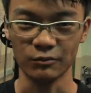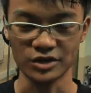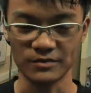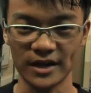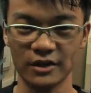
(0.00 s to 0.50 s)

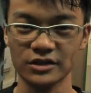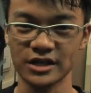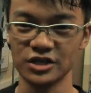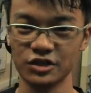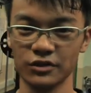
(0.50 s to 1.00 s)
which may cause
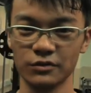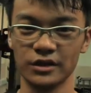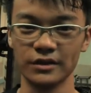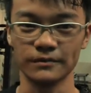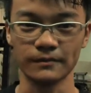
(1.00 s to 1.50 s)
an injury to
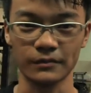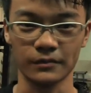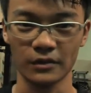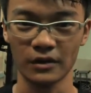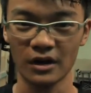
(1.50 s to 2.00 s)
it.
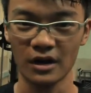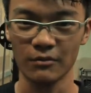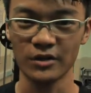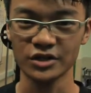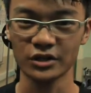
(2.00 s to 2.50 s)

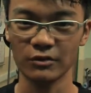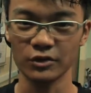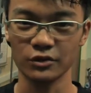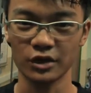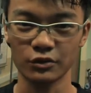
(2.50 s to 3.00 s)
Make sure that we
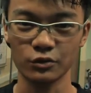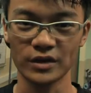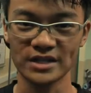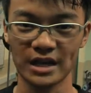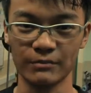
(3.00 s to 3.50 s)
do not do
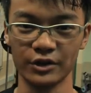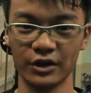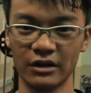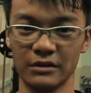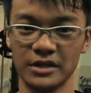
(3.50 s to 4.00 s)
weights that are
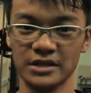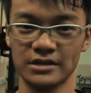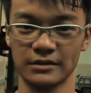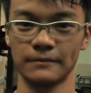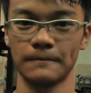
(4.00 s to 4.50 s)
beyond our limits.